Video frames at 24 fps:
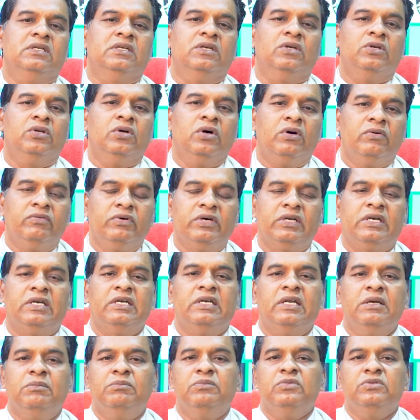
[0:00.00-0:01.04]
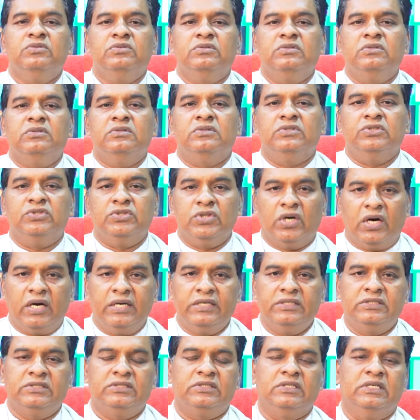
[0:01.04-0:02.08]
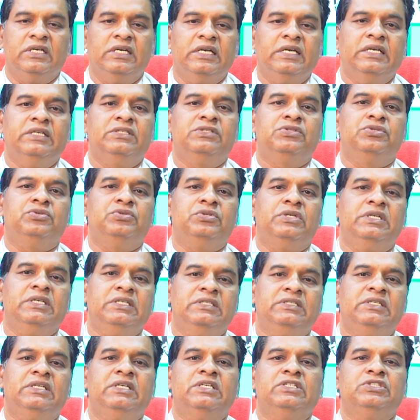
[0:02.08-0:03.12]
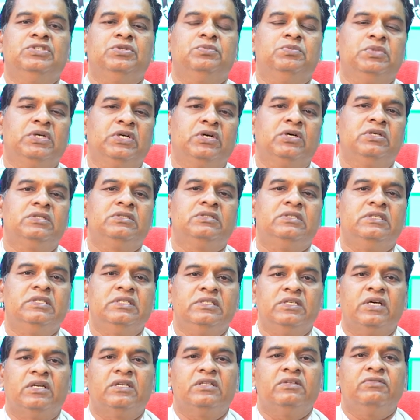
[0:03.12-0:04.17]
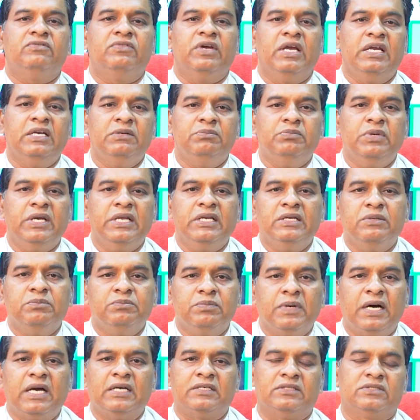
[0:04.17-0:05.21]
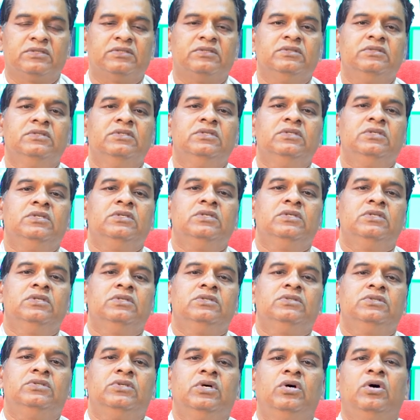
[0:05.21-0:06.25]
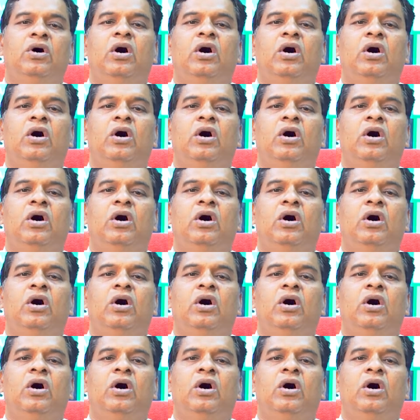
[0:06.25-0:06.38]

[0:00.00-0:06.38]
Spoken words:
lower limb joints leads to degeneration because these are the weight bearing parts. So,